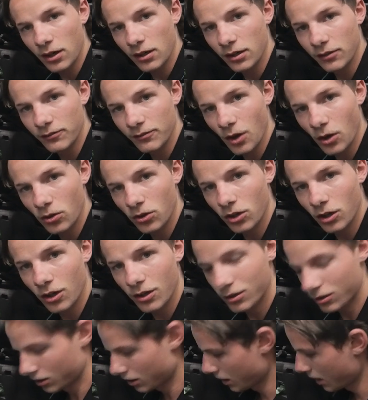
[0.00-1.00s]
Velcro,
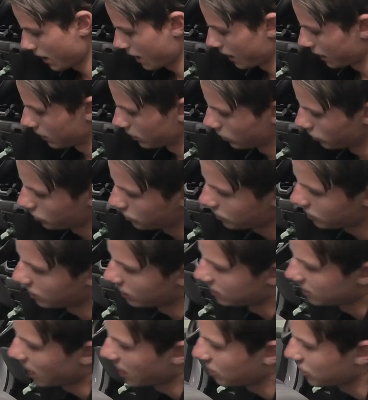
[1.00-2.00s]
and you're just going to
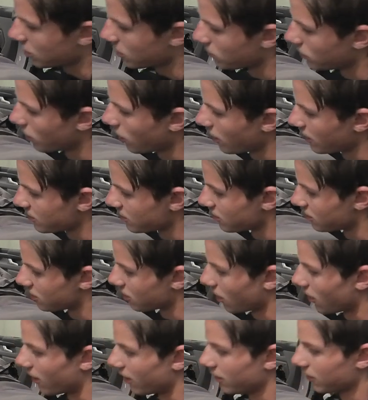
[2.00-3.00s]
attach them nice and
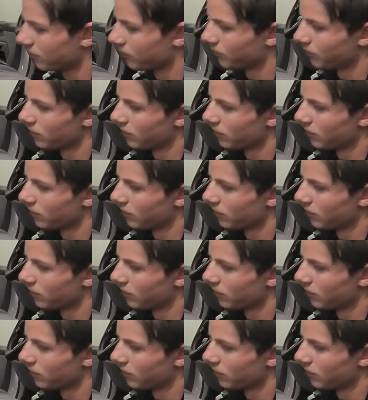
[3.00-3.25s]
tight.